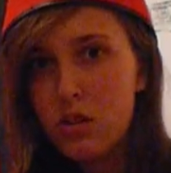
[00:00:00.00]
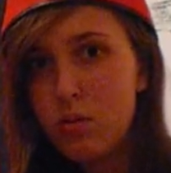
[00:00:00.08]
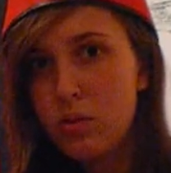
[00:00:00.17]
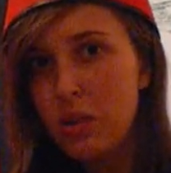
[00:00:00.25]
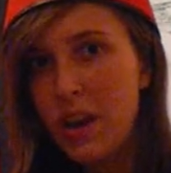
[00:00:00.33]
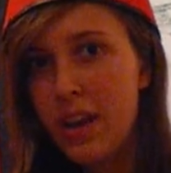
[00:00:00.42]

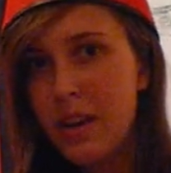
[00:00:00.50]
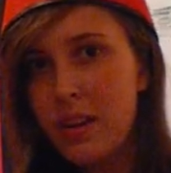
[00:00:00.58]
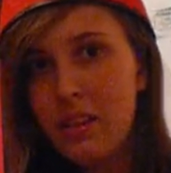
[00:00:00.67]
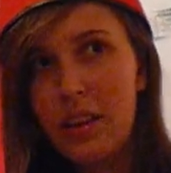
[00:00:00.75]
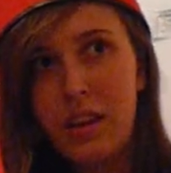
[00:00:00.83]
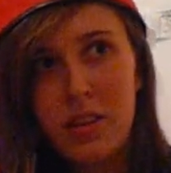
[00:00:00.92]
So,
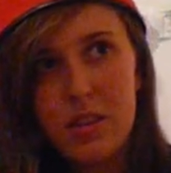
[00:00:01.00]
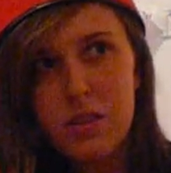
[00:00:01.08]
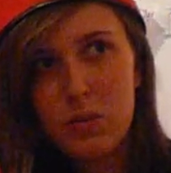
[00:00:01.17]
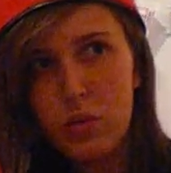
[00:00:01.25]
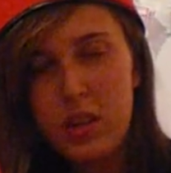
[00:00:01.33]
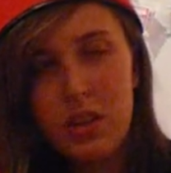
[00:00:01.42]

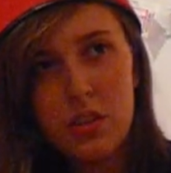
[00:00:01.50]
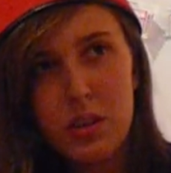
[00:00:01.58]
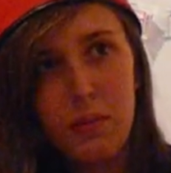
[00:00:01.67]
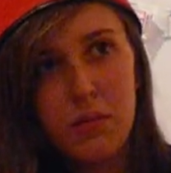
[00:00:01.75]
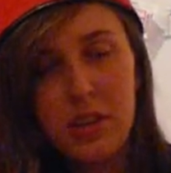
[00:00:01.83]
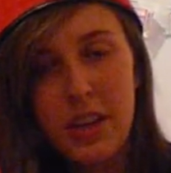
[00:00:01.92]
last
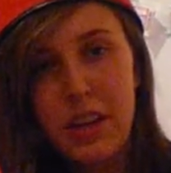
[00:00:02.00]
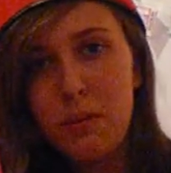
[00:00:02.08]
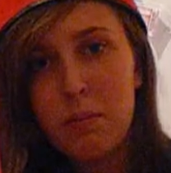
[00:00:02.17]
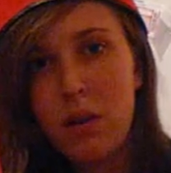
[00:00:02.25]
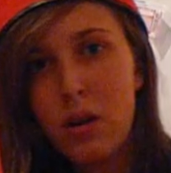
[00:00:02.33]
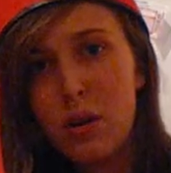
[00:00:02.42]
week
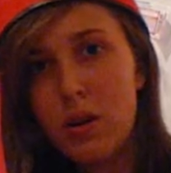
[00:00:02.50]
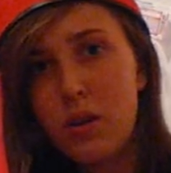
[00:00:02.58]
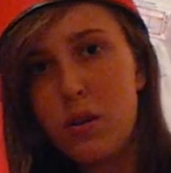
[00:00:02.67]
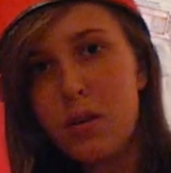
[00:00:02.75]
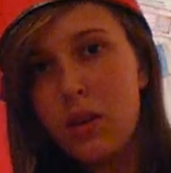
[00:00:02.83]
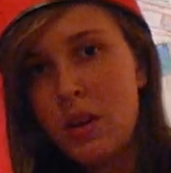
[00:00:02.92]
sometime
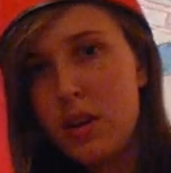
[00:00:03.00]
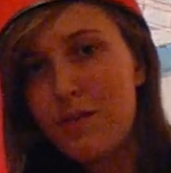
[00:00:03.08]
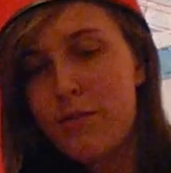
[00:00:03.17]
our